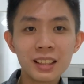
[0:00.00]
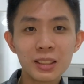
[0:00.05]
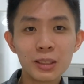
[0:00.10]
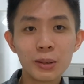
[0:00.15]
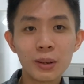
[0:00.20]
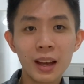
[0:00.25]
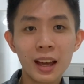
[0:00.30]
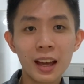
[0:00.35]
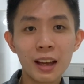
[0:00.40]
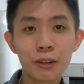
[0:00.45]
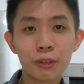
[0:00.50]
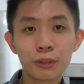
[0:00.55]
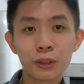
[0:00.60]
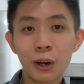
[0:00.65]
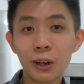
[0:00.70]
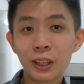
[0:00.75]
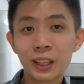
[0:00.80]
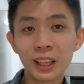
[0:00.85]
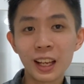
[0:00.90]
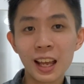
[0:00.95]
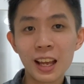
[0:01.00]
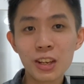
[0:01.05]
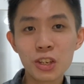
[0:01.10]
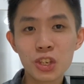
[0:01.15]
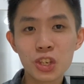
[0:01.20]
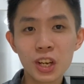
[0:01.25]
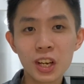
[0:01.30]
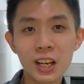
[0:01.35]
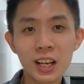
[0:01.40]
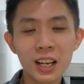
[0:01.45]
you have conquered
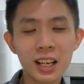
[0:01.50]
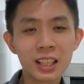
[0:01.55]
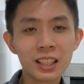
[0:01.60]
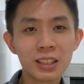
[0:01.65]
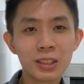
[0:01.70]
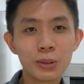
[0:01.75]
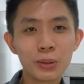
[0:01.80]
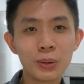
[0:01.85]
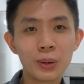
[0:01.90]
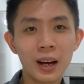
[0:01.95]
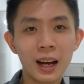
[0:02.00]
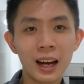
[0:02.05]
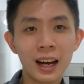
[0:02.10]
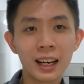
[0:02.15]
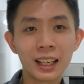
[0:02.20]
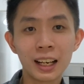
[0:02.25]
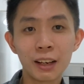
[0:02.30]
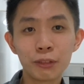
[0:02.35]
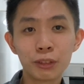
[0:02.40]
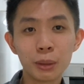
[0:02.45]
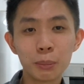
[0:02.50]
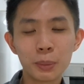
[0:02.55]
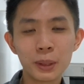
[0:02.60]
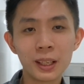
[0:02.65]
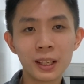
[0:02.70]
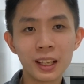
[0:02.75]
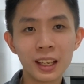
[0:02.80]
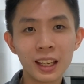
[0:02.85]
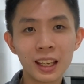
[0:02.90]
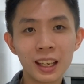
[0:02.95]
Asia, you are comfortably
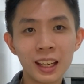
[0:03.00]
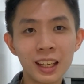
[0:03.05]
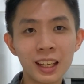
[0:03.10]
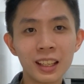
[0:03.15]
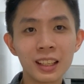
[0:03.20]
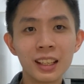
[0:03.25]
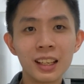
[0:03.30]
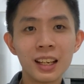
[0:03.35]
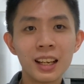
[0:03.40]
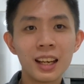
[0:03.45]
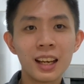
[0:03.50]
ahead,